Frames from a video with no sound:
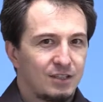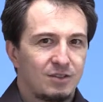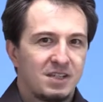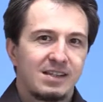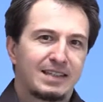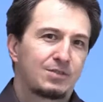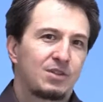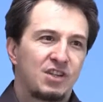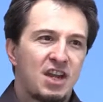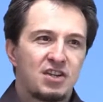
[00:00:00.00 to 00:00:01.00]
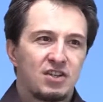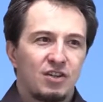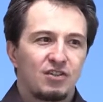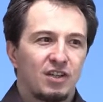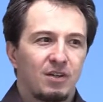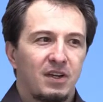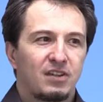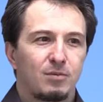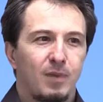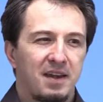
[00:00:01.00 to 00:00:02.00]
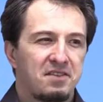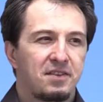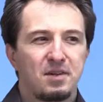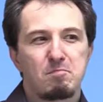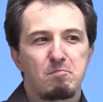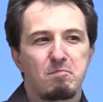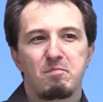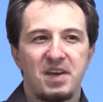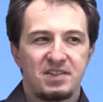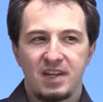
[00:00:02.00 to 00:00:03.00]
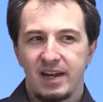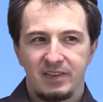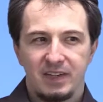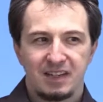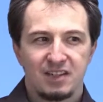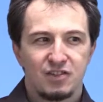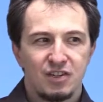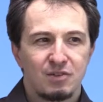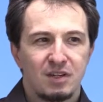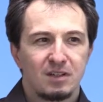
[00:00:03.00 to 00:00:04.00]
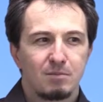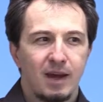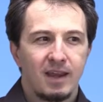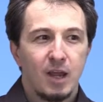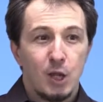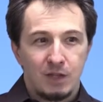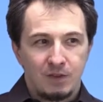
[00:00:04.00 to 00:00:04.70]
You see, so the change is not generated by the best high-tech, it's generated by